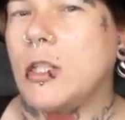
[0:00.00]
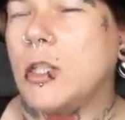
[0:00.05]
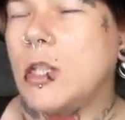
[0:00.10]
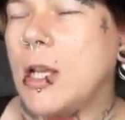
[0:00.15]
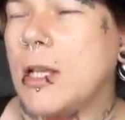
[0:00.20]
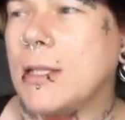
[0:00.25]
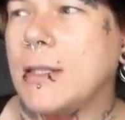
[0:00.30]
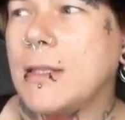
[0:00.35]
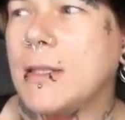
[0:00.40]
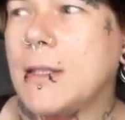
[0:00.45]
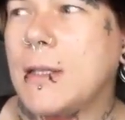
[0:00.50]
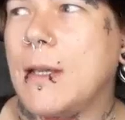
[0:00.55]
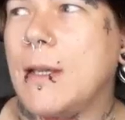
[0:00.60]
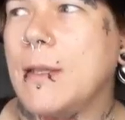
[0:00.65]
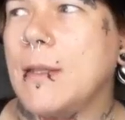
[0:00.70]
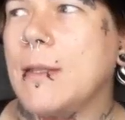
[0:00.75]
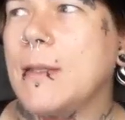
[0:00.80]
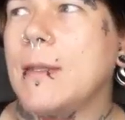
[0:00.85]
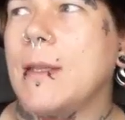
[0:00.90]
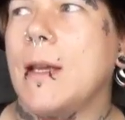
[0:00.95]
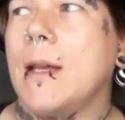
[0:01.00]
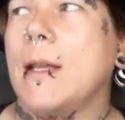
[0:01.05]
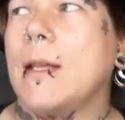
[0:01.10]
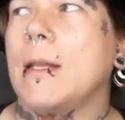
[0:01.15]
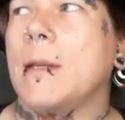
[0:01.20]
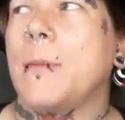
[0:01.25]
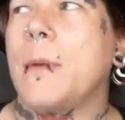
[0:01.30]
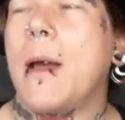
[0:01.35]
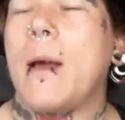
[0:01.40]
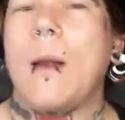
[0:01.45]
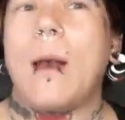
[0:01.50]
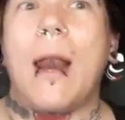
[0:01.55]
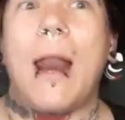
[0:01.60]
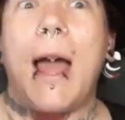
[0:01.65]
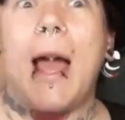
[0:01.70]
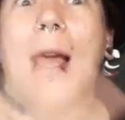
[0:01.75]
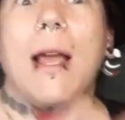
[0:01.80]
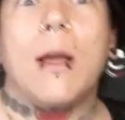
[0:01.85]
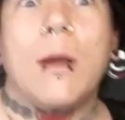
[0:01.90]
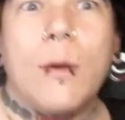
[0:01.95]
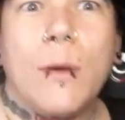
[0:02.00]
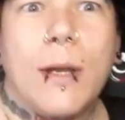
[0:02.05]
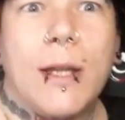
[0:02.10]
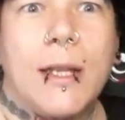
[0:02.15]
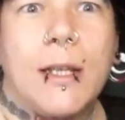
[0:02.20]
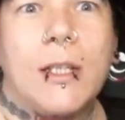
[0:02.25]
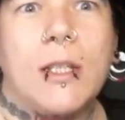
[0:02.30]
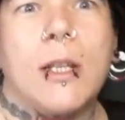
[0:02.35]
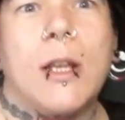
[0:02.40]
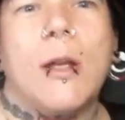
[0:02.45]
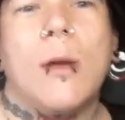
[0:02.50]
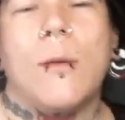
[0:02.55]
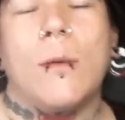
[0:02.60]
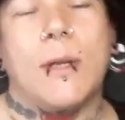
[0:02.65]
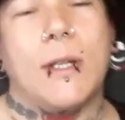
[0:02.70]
just concerned about language,